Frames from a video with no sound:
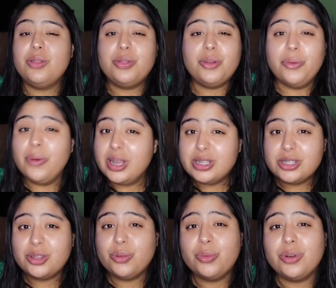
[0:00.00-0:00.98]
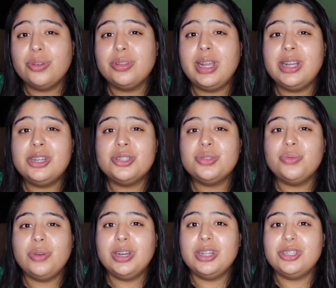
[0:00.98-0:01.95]
the rest of the world. I just
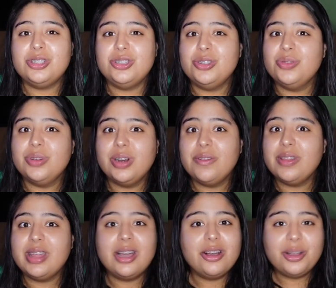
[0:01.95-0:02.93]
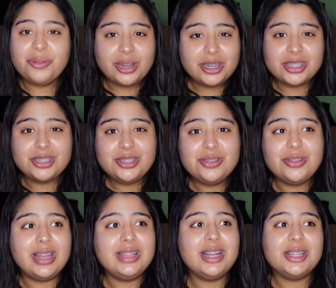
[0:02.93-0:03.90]
wanted to do whatever the hell I wanted to do,
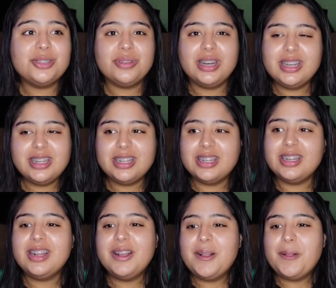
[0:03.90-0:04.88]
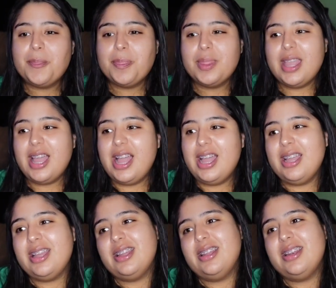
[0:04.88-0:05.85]
and that's what I did.
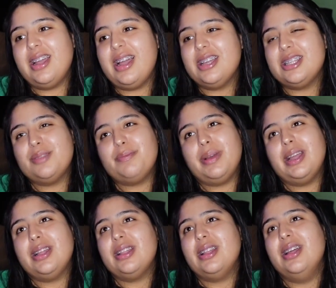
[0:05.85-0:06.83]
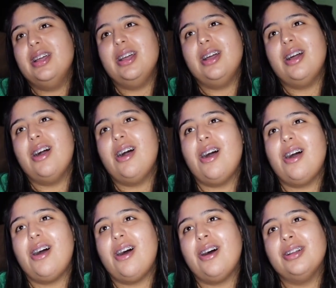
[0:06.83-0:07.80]
And I spent
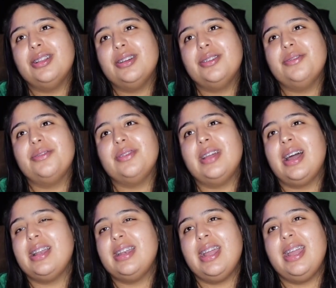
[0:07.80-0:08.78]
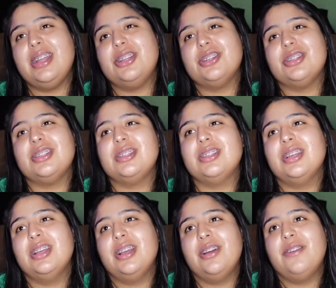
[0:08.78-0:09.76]
all of that day, just
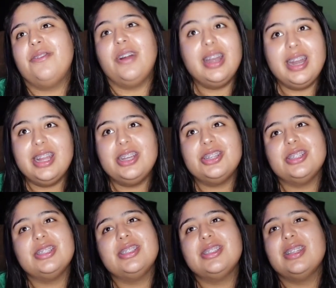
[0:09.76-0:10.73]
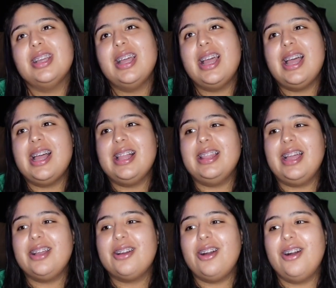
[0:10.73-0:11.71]
Friday, just
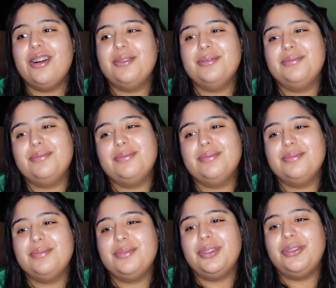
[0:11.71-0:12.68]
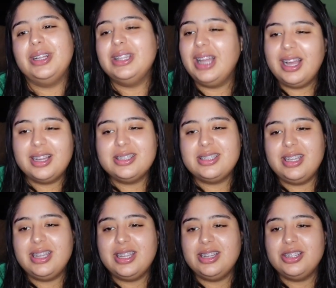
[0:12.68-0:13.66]
like
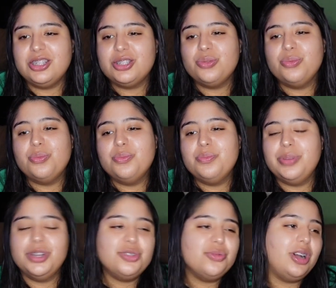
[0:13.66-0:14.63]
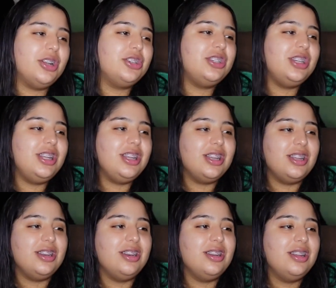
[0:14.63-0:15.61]
relaxing and just binge watching and